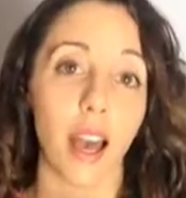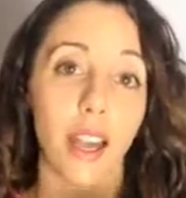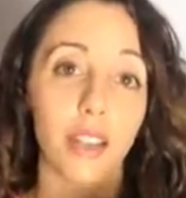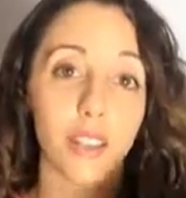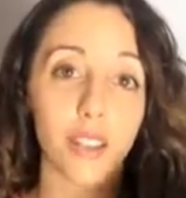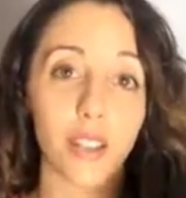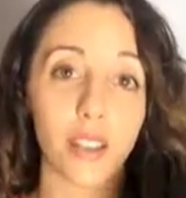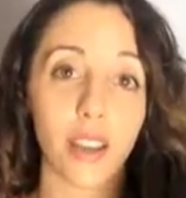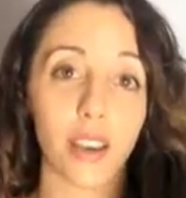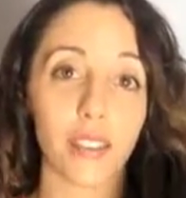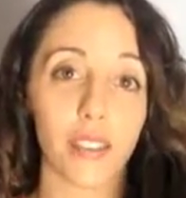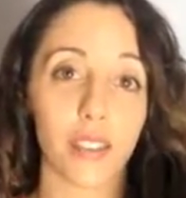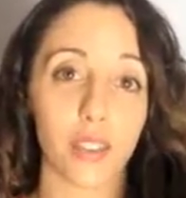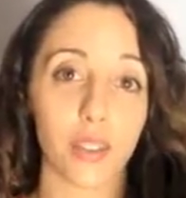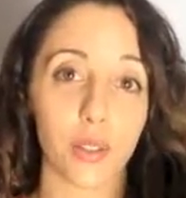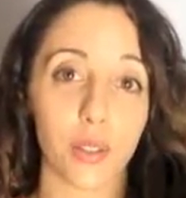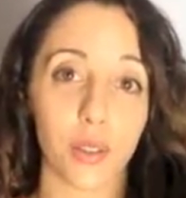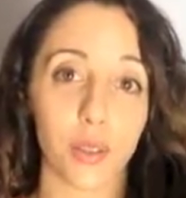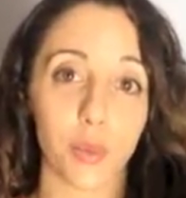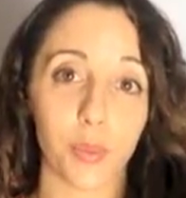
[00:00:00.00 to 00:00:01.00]
I just got
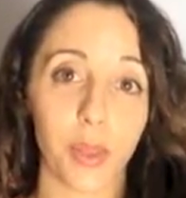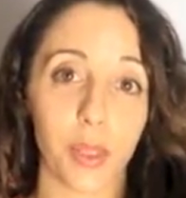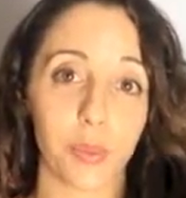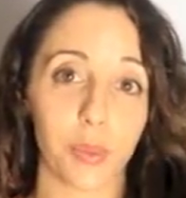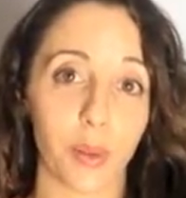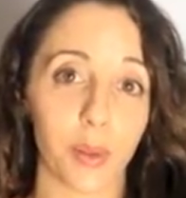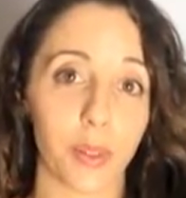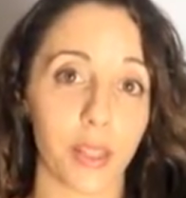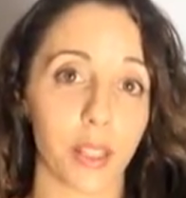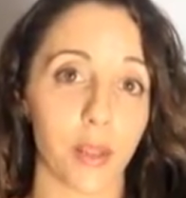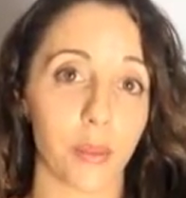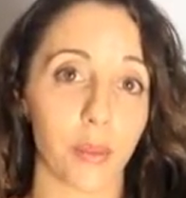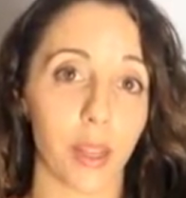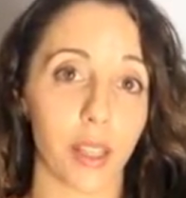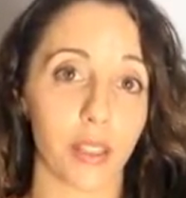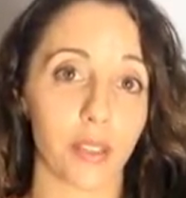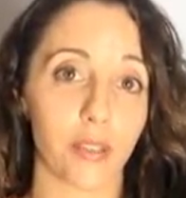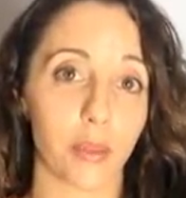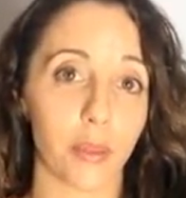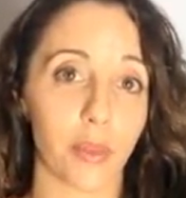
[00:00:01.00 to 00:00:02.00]
this new pea protein
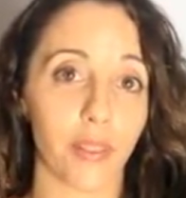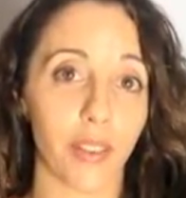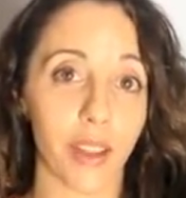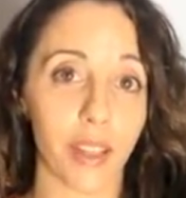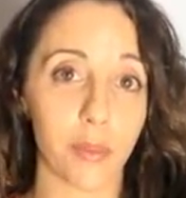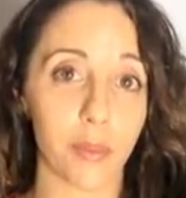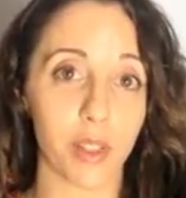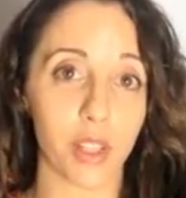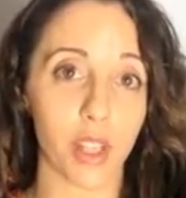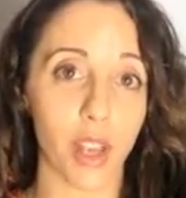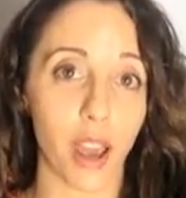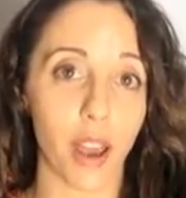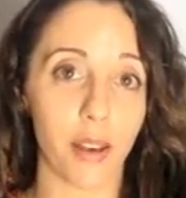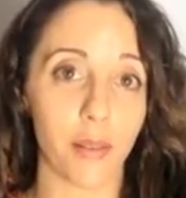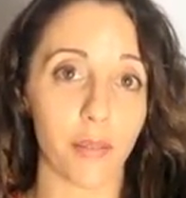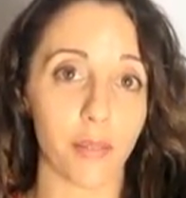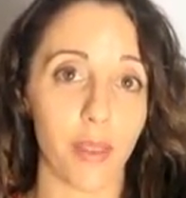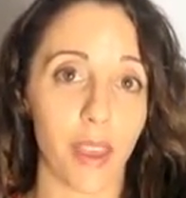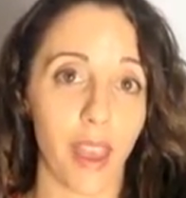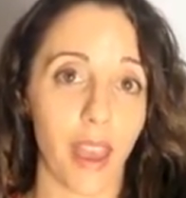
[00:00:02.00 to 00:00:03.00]
blend from the Vitamin
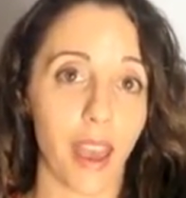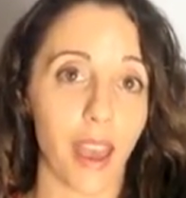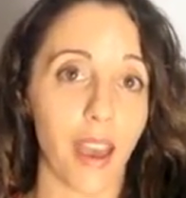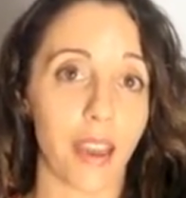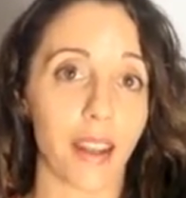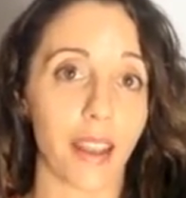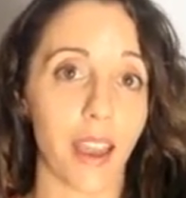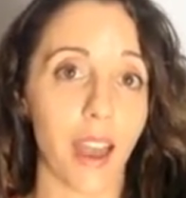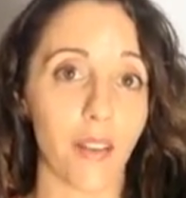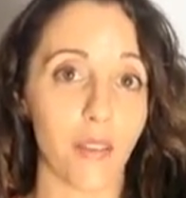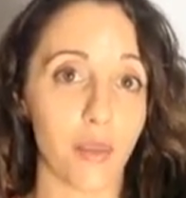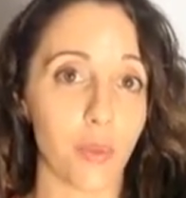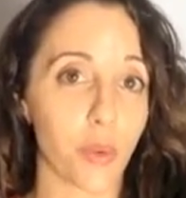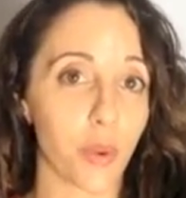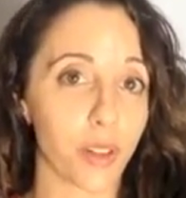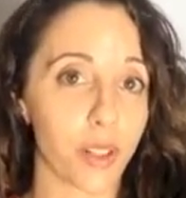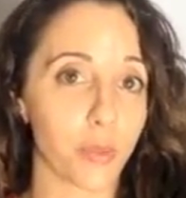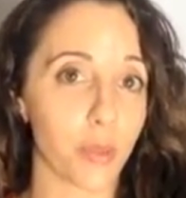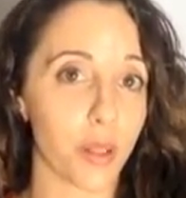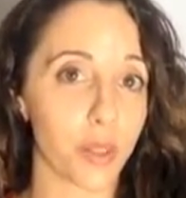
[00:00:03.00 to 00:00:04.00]
Shoppe, and I haven't
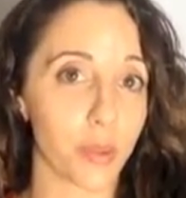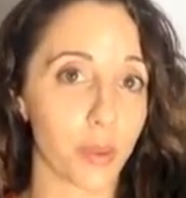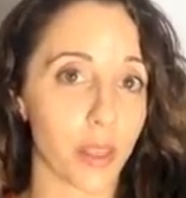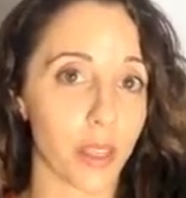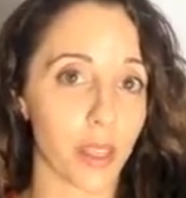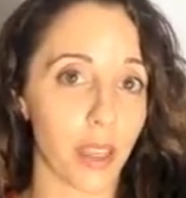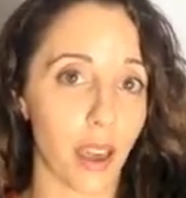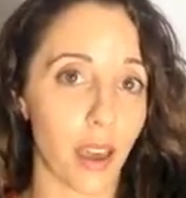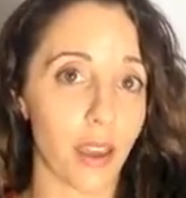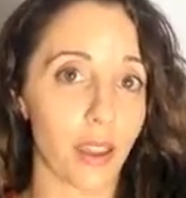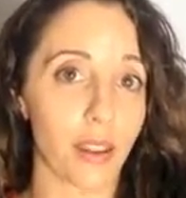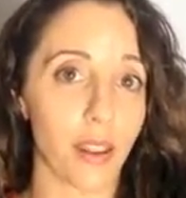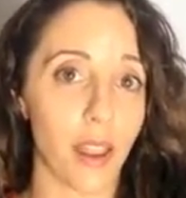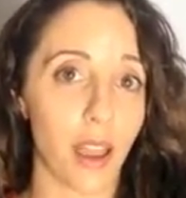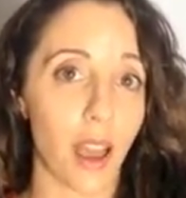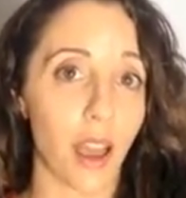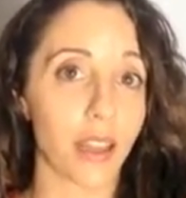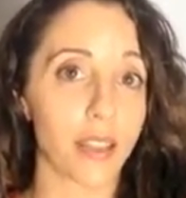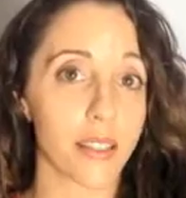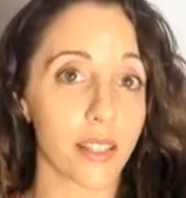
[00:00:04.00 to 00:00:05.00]
worked much with it yet.
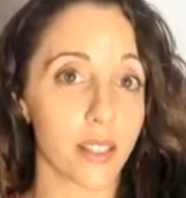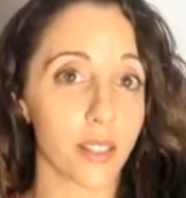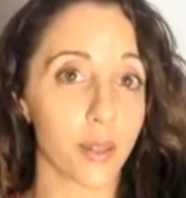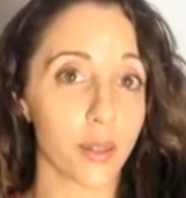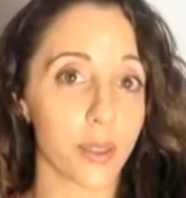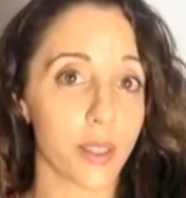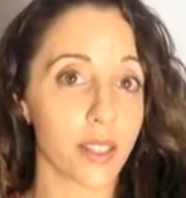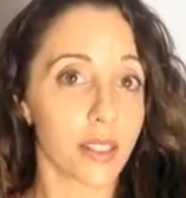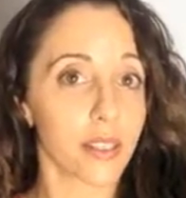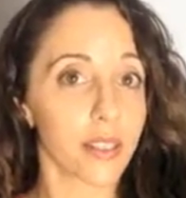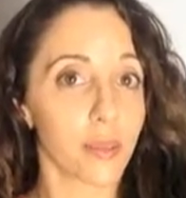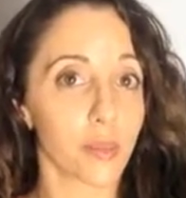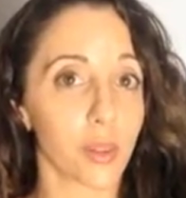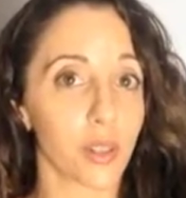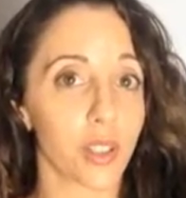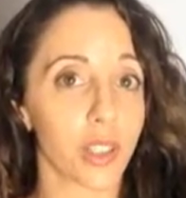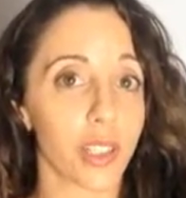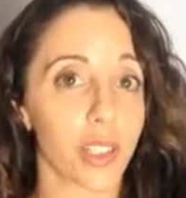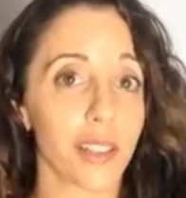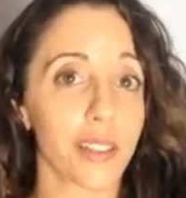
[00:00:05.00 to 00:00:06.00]
I did use it in some
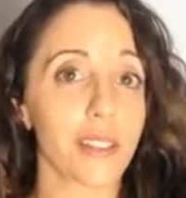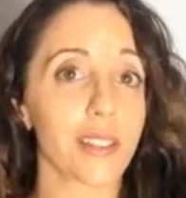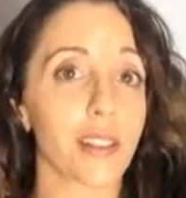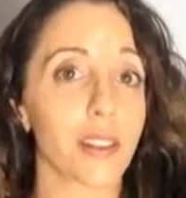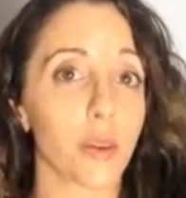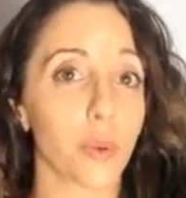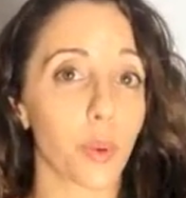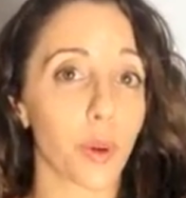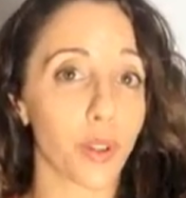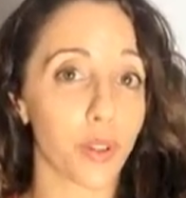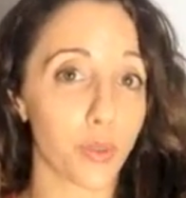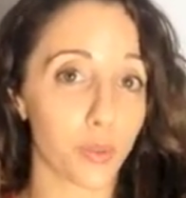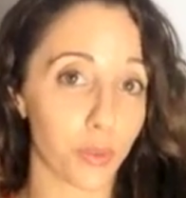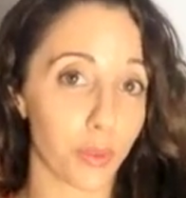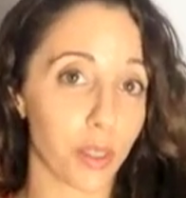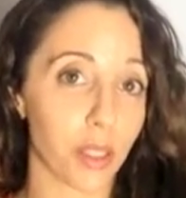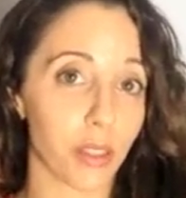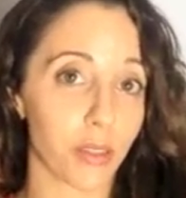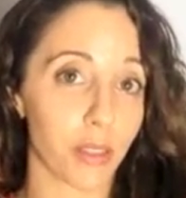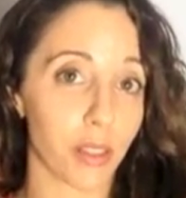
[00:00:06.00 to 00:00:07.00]
cookies, and it worked
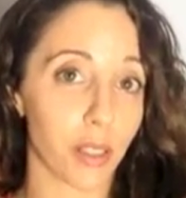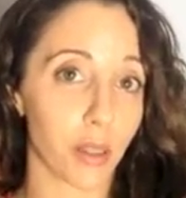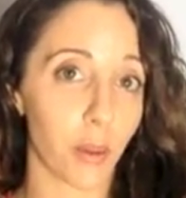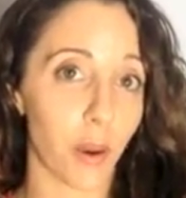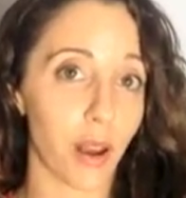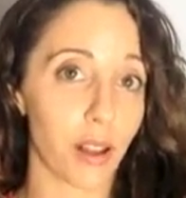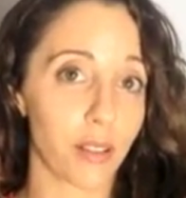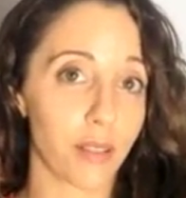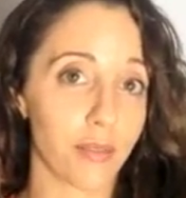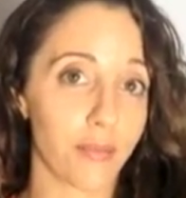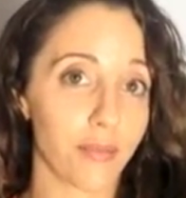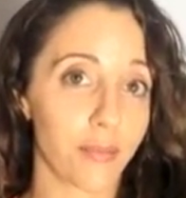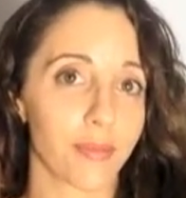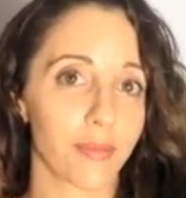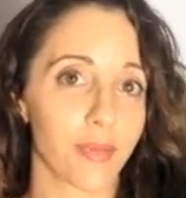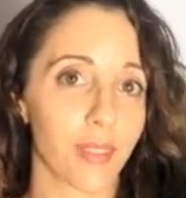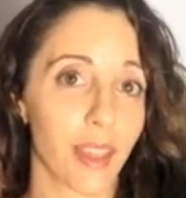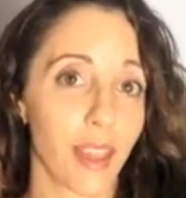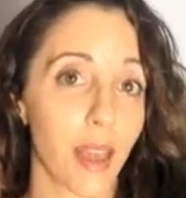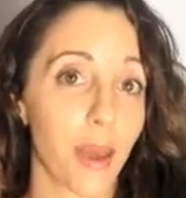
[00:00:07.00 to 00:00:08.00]
really, really well.
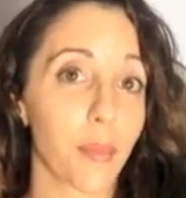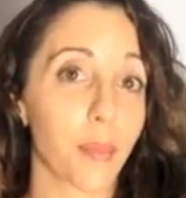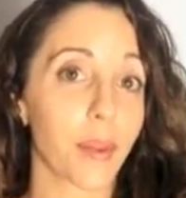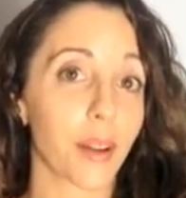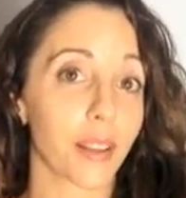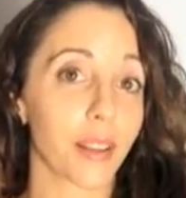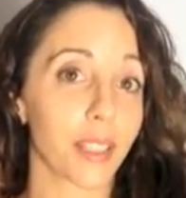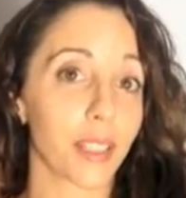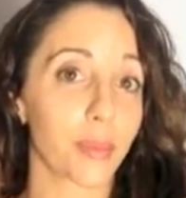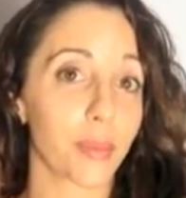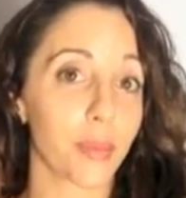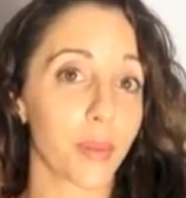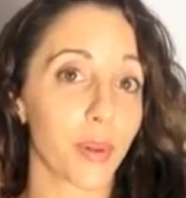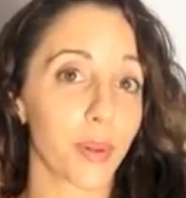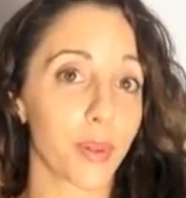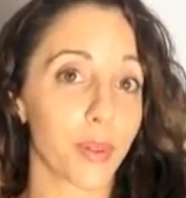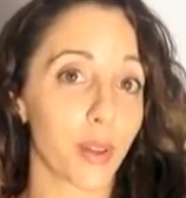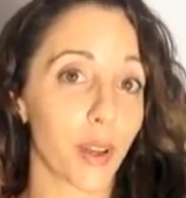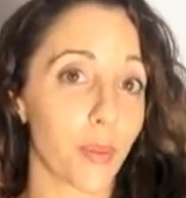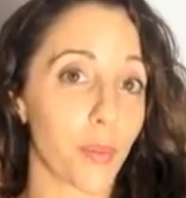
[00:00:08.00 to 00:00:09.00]
But I'll keep you
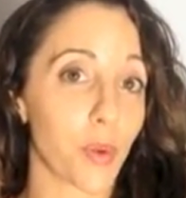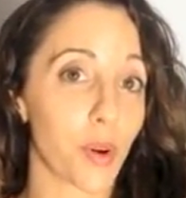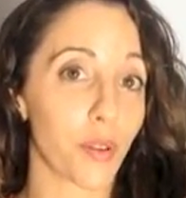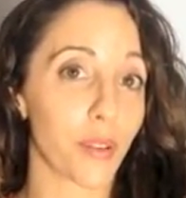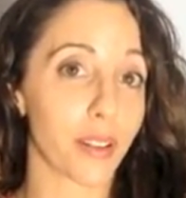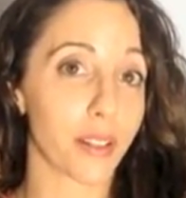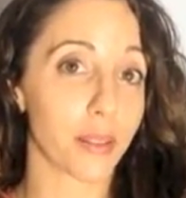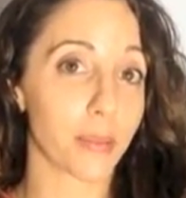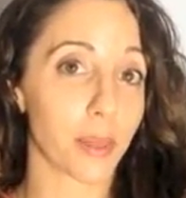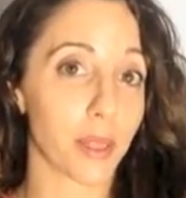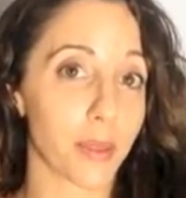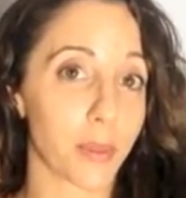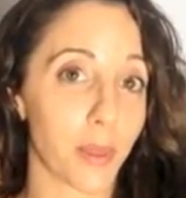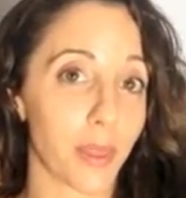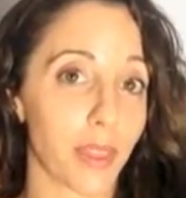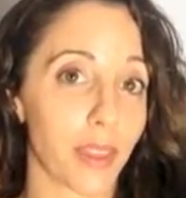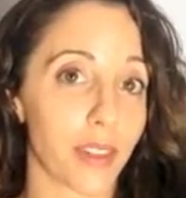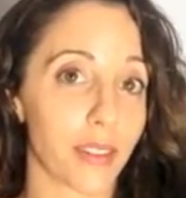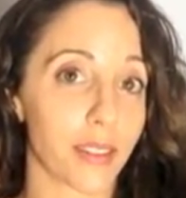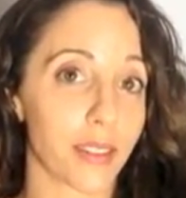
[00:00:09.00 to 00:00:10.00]
posted on more recipes
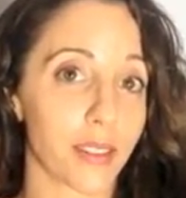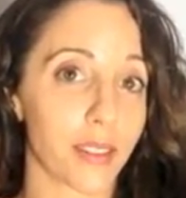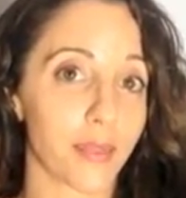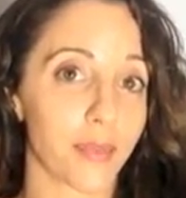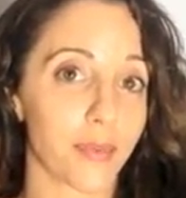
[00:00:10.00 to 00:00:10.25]
with this.